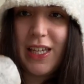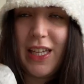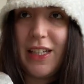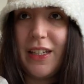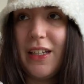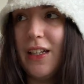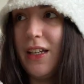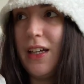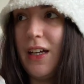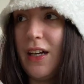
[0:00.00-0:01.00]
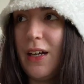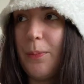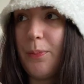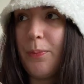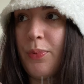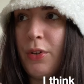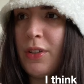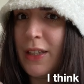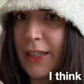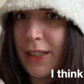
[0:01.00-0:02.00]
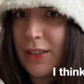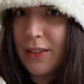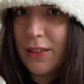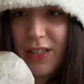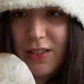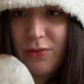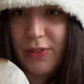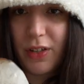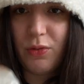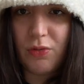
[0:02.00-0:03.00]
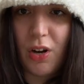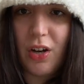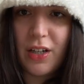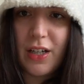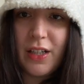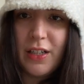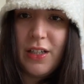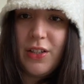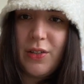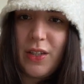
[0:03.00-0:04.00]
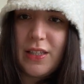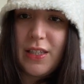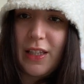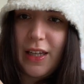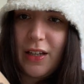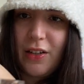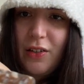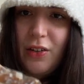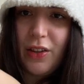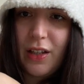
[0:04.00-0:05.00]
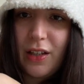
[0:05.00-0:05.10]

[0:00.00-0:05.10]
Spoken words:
in Brooklyn. It's a real rock. You can see like all the